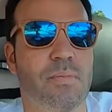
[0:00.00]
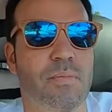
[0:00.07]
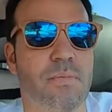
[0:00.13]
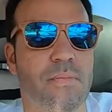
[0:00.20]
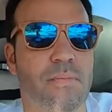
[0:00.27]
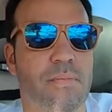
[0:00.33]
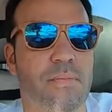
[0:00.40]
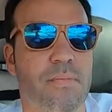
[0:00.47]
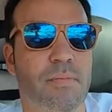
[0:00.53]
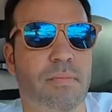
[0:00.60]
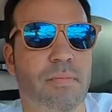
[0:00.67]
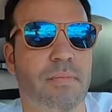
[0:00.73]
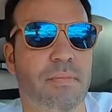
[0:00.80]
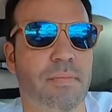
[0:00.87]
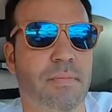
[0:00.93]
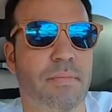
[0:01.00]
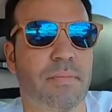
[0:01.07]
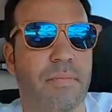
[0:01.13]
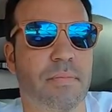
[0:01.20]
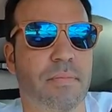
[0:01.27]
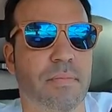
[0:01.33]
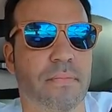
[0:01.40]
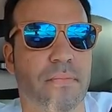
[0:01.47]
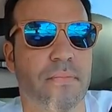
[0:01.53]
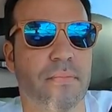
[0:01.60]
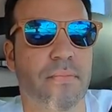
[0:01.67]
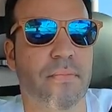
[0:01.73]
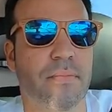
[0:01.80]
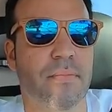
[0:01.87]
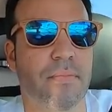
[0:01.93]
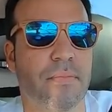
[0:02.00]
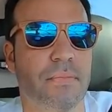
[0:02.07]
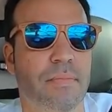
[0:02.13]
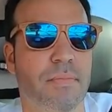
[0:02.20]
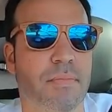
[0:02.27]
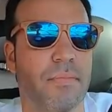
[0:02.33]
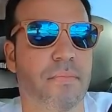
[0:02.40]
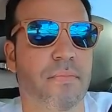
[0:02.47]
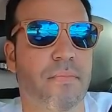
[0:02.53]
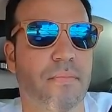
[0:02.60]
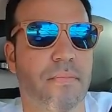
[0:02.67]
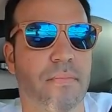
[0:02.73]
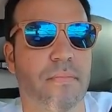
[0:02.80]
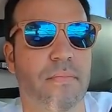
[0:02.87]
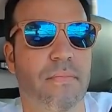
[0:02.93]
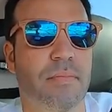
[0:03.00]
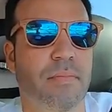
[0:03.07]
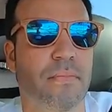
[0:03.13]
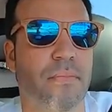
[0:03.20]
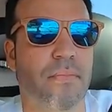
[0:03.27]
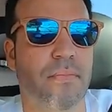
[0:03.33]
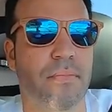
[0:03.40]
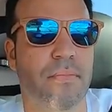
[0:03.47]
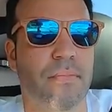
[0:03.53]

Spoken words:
(not speaking)